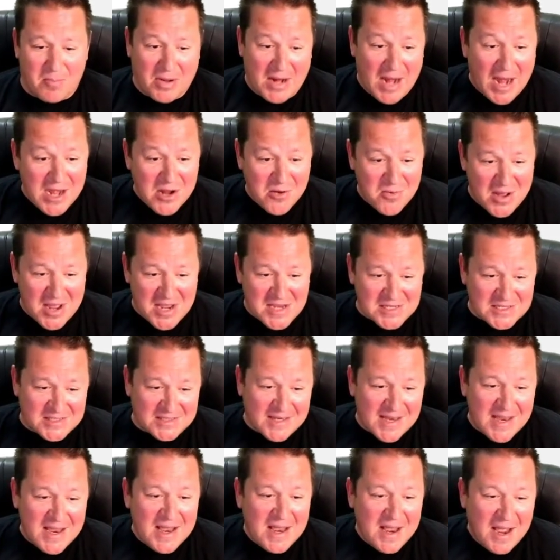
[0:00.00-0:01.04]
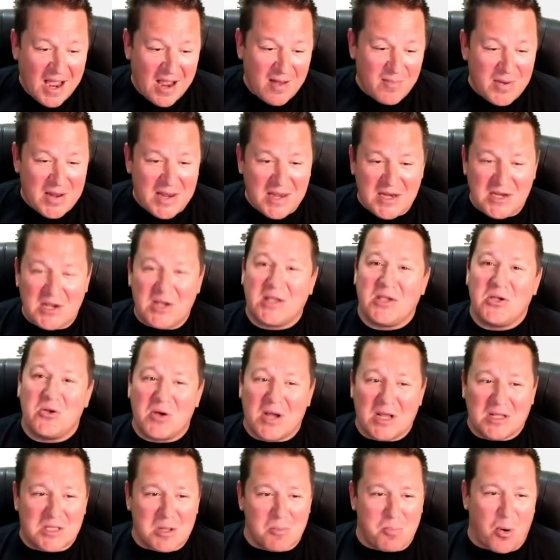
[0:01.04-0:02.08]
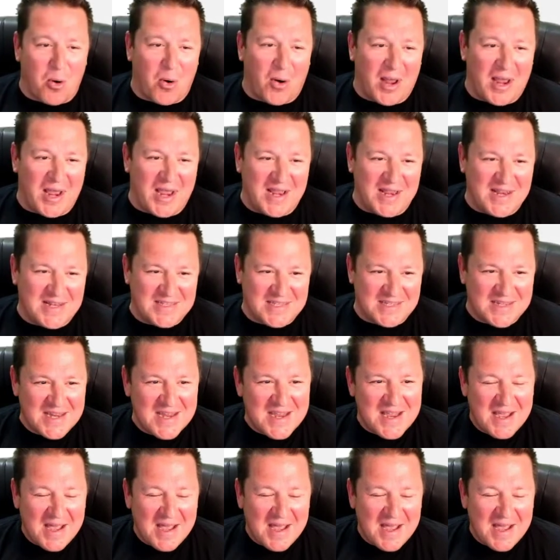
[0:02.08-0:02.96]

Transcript: But anyways, I mean, you get the point.